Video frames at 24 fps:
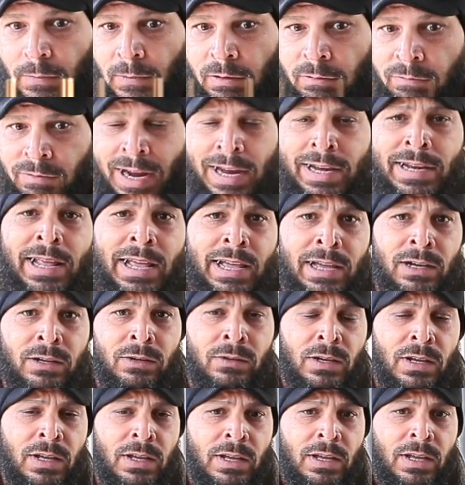right now,
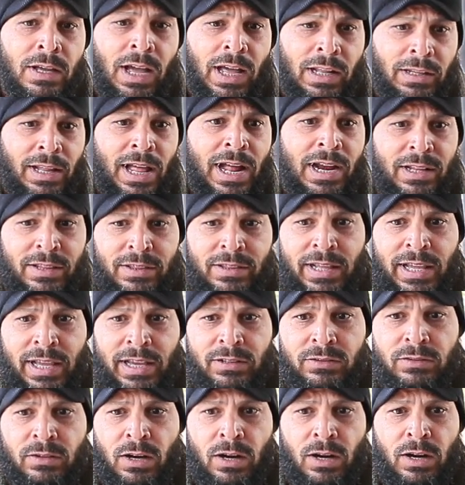a lot of
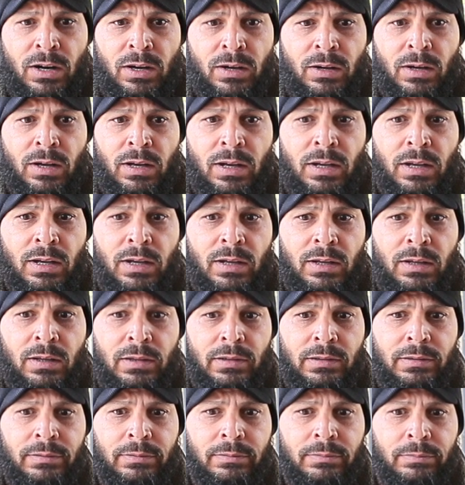things are. Uh,
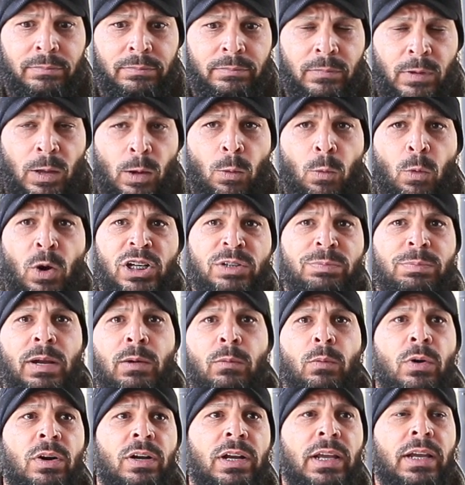I'll watch my
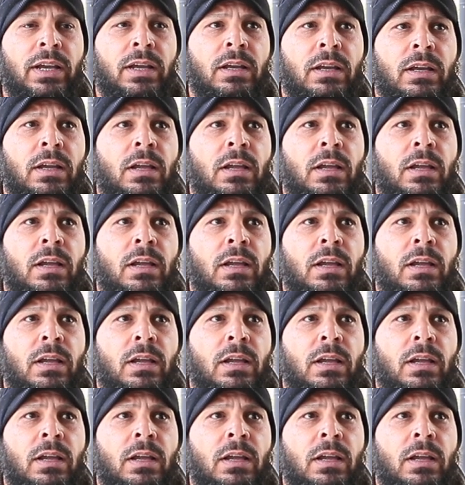wording.